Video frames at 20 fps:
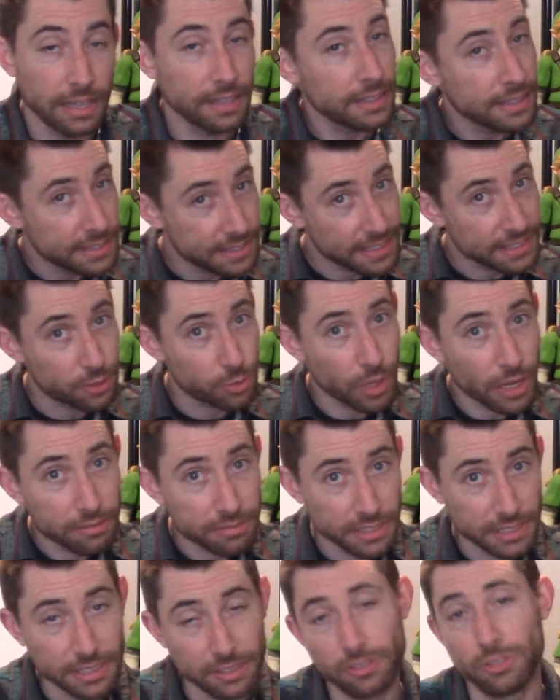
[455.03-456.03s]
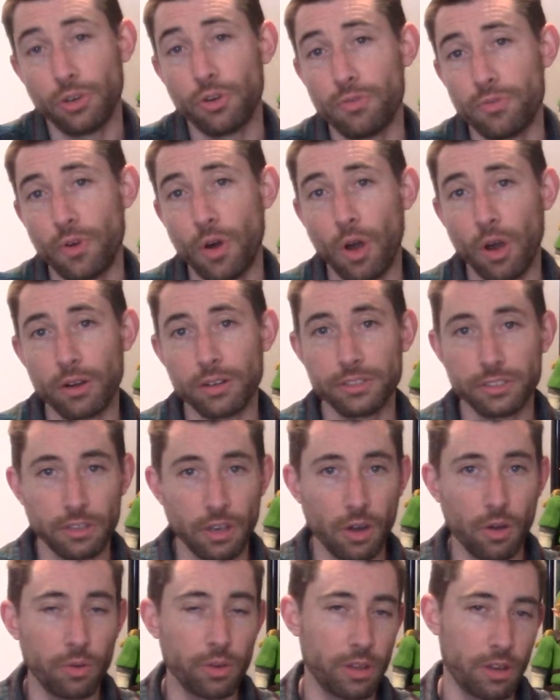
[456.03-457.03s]
At least that's what I've seen so far.
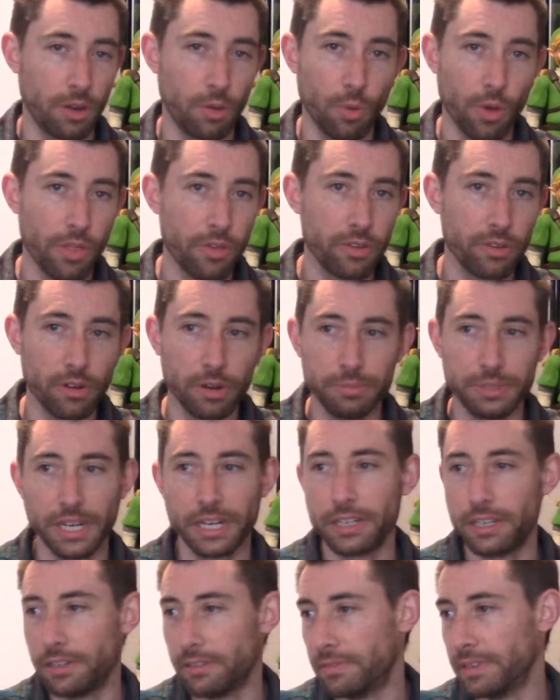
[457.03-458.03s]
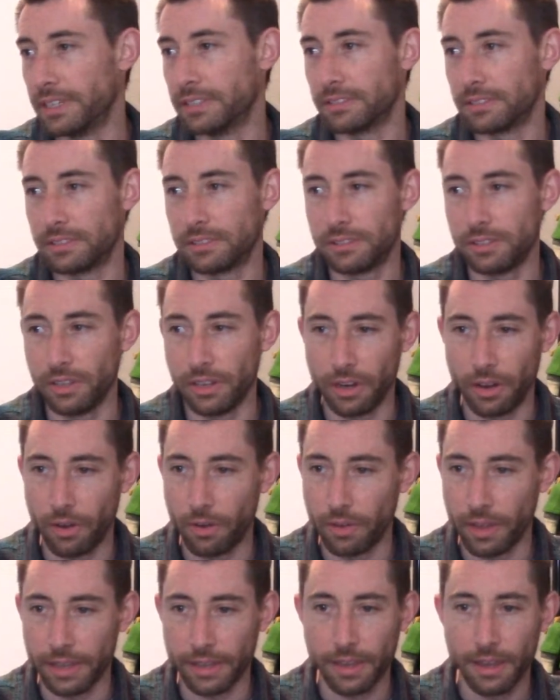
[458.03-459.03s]
So, you know, whether your objective is to, you
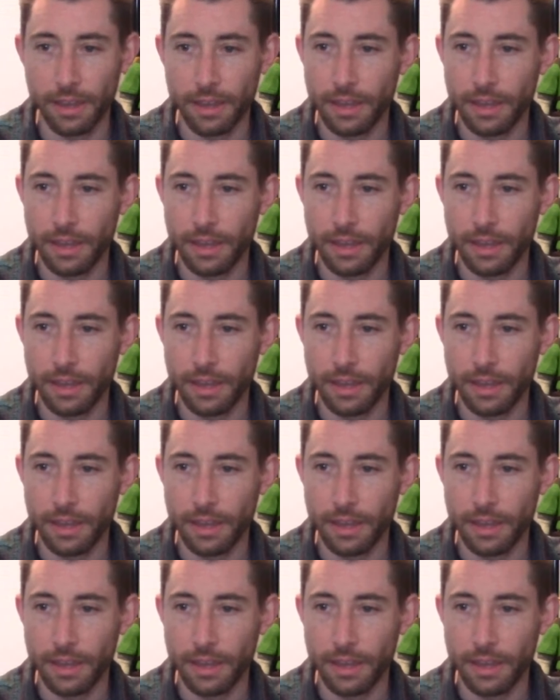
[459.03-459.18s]
know, like